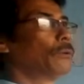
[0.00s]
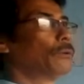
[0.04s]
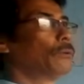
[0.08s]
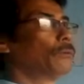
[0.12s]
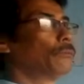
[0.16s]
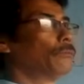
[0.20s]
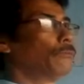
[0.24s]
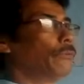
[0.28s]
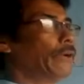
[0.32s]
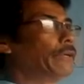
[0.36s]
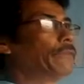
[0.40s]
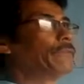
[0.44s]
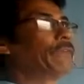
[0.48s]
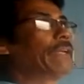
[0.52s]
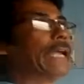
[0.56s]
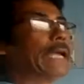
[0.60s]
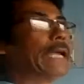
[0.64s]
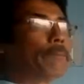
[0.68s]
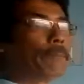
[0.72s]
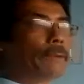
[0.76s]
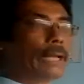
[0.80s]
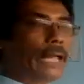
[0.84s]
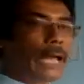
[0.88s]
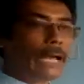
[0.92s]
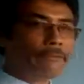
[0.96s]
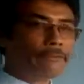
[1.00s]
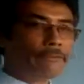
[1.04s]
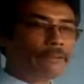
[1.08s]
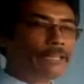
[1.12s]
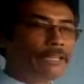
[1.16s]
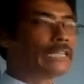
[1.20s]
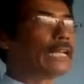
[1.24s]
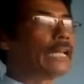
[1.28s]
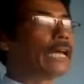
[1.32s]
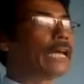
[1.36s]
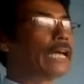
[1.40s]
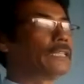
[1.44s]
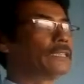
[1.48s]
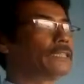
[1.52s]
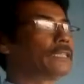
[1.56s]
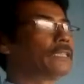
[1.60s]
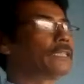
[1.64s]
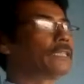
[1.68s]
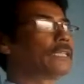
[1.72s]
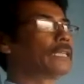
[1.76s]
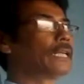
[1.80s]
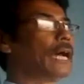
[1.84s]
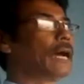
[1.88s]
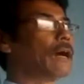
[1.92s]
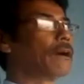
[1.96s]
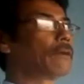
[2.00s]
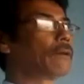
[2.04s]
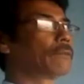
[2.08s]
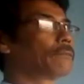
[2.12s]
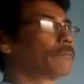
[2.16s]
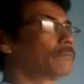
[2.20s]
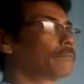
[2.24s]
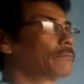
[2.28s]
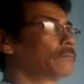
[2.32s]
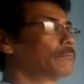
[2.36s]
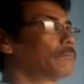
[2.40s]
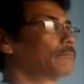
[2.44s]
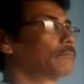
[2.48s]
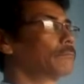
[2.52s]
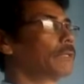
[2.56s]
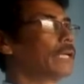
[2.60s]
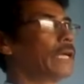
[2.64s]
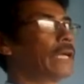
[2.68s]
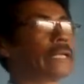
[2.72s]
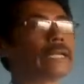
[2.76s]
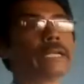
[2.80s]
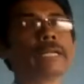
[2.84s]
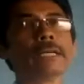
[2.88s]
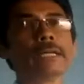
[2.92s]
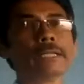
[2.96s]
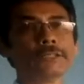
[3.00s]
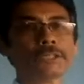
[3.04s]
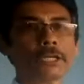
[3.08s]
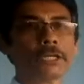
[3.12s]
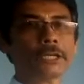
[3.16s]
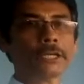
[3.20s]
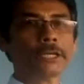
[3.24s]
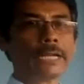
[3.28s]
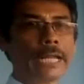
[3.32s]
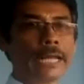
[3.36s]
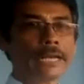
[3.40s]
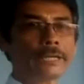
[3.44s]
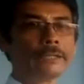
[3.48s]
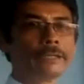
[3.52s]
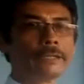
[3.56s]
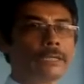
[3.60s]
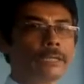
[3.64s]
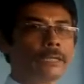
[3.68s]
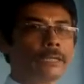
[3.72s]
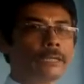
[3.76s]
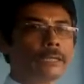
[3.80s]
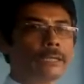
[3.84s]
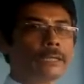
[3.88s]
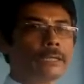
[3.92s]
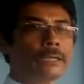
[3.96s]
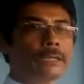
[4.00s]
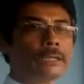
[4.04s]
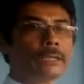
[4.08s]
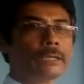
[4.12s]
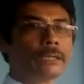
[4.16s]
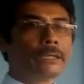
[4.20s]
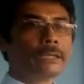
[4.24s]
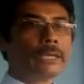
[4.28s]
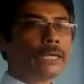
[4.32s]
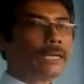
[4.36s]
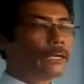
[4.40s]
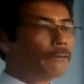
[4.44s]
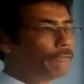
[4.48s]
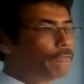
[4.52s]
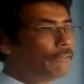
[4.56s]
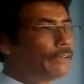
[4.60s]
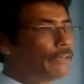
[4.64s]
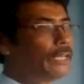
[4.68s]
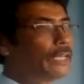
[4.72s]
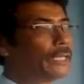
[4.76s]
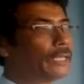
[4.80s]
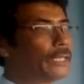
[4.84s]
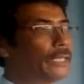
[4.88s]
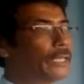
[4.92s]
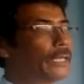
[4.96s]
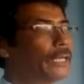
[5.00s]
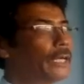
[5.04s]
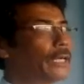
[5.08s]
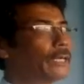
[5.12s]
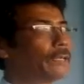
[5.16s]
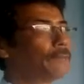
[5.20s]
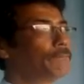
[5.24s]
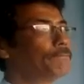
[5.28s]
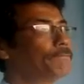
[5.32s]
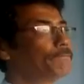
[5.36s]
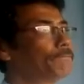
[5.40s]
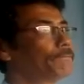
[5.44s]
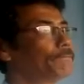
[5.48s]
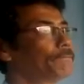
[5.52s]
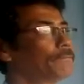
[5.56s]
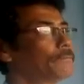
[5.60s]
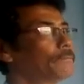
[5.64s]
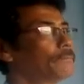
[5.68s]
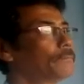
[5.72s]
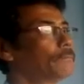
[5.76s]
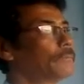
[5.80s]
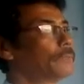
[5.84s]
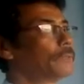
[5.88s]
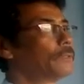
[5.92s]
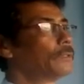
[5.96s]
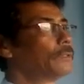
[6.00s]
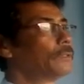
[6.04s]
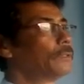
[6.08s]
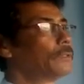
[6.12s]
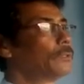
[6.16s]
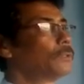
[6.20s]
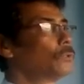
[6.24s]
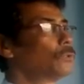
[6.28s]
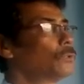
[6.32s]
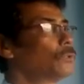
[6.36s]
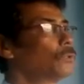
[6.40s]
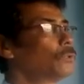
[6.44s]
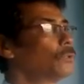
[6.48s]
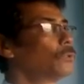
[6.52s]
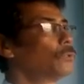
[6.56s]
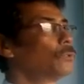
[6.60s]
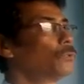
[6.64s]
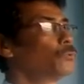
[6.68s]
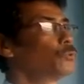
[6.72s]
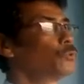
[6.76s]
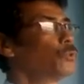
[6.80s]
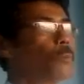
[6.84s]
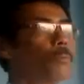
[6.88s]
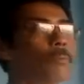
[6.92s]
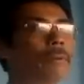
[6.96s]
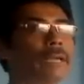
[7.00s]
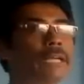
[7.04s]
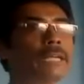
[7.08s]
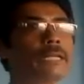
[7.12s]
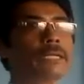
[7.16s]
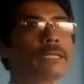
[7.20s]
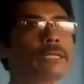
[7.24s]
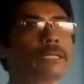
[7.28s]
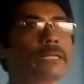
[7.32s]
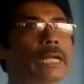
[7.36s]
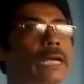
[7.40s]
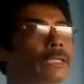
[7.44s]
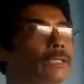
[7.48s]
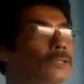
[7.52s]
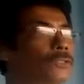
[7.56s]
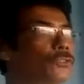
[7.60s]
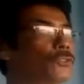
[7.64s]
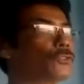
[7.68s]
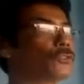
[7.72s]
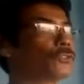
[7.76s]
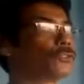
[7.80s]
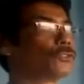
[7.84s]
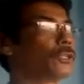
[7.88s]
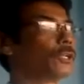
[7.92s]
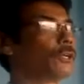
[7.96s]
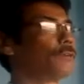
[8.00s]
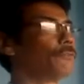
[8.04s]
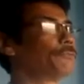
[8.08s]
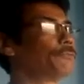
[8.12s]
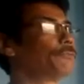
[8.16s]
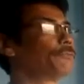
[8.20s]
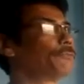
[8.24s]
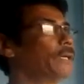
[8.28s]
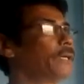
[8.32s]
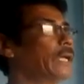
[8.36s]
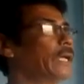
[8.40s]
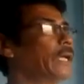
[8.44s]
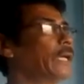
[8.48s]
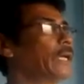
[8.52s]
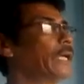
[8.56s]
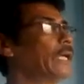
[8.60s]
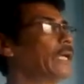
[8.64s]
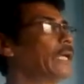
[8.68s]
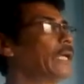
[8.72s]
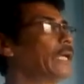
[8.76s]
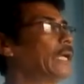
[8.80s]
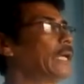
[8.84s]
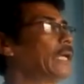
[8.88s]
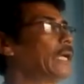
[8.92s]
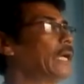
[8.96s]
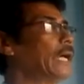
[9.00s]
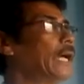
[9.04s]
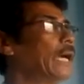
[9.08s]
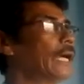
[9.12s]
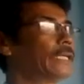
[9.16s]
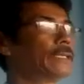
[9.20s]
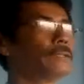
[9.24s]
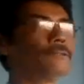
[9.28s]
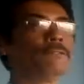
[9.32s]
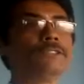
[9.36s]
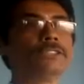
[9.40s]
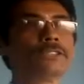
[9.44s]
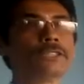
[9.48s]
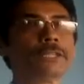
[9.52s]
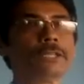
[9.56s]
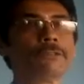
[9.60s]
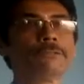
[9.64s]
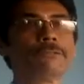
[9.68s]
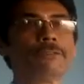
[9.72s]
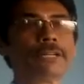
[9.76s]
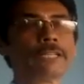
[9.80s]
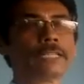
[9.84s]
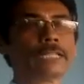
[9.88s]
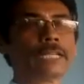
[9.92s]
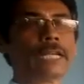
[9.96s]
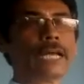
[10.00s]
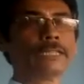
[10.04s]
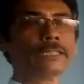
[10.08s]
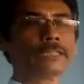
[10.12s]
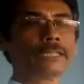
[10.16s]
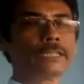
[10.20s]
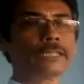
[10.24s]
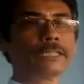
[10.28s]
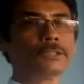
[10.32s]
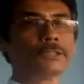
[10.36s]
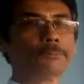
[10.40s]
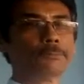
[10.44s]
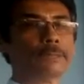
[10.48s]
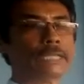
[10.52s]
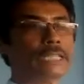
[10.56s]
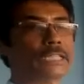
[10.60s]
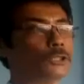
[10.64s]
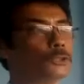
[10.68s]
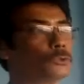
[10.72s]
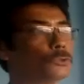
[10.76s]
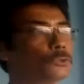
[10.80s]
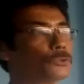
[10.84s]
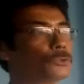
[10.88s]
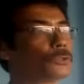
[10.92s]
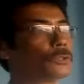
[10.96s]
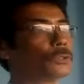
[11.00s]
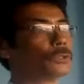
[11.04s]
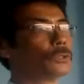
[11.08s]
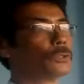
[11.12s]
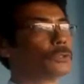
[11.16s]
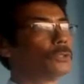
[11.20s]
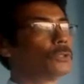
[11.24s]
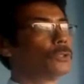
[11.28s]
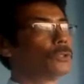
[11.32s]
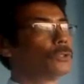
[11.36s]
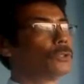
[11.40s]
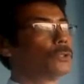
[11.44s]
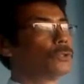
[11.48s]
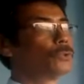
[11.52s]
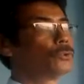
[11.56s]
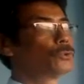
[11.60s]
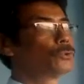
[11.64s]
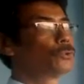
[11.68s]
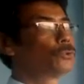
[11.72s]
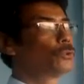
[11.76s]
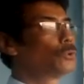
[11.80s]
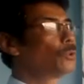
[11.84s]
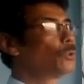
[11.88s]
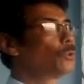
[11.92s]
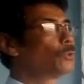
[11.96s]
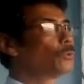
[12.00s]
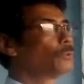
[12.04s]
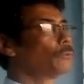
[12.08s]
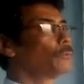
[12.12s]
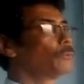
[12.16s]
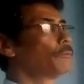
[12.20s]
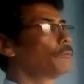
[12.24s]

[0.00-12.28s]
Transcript: apply fertilizer in our agricultural land, every year so many tons of artificial fertilizer is being used. So